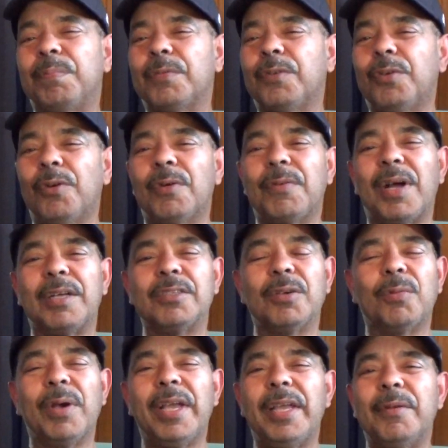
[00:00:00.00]
crew around the
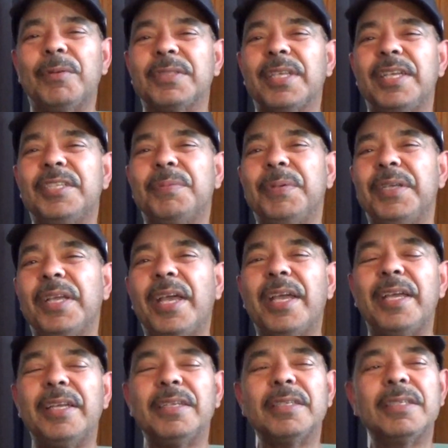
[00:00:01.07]
way was
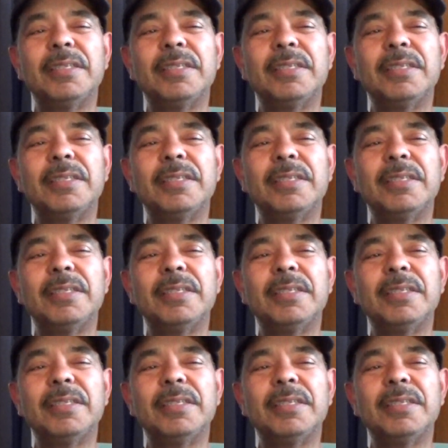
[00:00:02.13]
HPA.